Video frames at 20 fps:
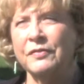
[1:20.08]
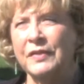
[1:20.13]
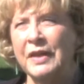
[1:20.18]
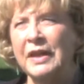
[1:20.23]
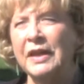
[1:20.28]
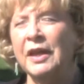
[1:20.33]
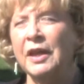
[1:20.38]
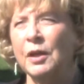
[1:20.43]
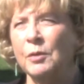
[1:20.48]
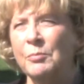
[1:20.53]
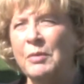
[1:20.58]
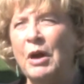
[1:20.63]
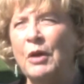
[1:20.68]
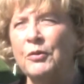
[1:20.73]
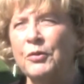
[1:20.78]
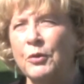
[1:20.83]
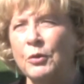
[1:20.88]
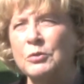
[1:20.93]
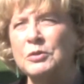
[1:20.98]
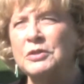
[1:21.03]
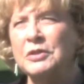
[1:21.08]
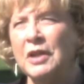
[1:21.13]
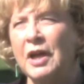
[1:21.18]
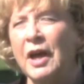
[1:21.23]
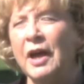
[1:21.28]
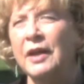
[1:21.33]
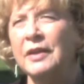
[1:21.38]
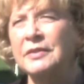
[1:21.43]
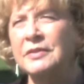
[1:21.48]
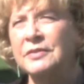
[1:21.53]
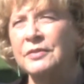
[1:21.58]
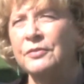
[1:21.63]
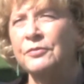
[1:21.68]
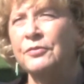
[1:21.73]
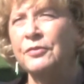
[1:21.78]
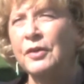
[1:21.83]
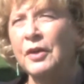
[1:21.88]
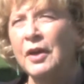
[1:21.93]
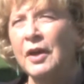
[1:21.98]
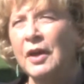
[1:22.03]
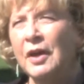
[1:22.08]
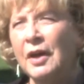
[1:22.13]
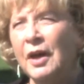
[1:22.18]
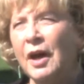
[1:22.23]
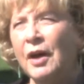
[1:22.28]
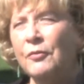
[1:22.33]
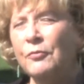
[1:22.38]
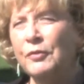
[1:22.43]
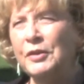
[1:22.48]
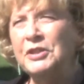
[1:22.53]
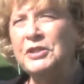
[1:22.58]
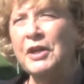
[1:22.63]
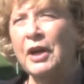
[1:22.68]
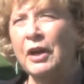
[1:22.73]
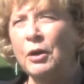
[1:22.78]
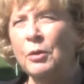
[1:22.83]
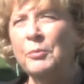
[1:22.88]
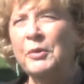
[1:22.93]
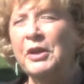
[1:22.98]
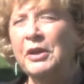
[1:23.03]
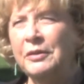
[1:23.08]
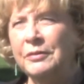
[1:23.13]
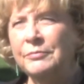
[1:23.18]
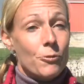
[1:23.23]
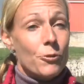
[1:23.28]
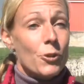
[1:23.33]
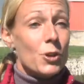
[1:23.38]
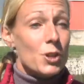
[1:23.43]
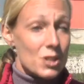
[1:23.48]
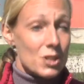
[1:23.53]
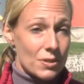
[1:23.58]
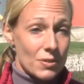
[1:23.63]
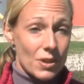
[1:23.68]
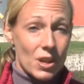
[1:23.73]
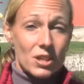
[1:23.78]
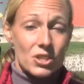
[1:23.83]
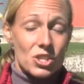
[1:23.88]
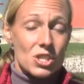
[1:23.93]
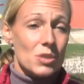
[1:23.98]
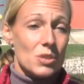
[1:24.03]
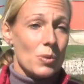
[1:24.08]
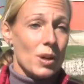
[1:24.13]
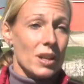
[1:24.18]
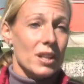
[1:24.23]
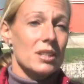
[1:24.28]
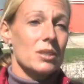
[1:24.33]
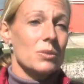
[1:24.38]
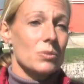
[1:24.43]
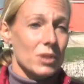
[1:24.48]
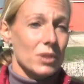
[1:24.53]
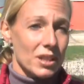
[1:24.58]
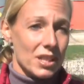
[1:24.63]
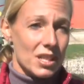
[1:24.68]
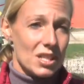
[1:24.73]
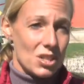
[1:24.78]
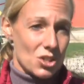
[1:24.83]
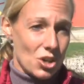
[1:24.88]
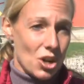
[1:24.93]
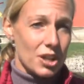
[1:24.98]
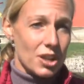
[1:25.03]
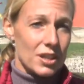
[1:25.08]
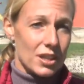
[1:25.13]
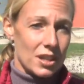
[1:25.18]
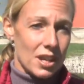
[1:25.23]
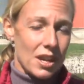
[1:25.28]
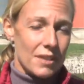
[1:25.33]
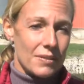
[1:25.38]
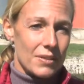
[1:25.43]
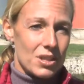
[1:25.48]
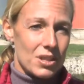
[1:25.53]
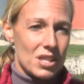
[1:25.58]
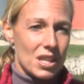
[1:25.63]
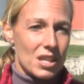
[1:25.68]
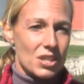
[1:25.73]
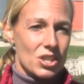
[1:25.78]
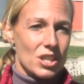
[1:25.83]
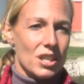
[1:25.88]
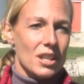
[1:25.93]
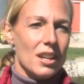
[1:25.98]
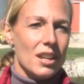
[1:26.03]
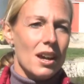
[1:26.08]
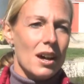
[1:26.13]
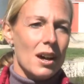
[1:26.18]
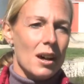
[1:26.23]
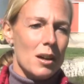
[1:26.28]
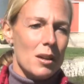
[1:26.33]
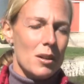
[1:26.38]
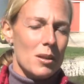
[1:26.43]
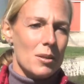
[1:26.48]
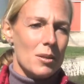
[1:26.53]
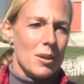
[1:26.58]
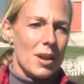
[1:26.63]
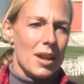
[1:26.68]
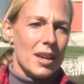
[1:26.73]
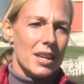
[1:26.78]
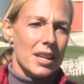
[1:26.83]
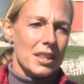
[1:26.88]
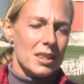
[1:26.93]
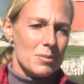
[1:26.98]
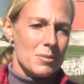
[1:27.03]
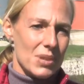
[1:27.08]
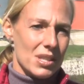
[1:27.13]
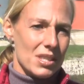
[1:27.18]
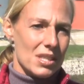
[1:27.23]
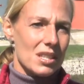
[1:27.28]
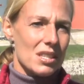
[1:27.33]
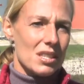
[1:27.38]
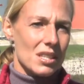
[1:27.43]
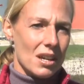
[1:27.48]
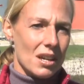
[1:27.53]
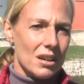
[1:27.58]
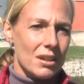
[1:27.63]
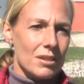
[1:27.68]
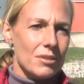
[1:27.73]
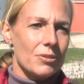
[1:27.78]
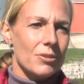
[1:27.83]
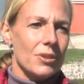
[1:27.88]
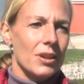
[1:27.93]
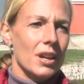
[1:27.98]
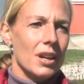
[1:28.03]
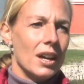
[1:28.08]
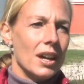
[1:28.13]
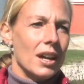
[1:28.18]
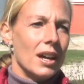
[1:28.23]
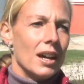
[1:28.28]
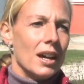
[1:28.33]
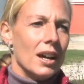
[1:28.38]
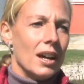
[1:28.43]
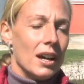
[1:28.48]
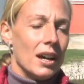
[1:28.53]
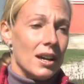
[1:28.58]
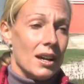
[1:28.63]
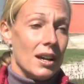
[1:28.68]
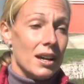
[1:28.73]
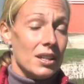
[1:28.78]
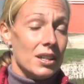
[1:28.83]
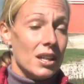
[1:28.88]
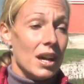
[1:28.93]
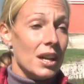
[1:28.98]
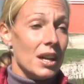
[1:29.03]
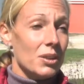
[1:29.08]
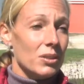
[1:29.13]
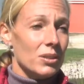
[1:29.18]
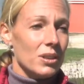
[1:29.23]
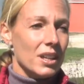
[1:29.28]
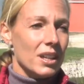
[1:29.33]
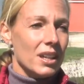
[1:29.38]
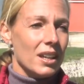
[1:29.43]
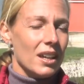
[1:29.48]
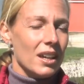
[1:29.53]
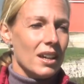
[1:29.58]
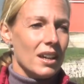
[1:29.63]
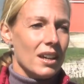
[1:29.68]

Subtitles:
thinking about those lines of retirement. First of all, just wanted to really start the conversation and get the business of not only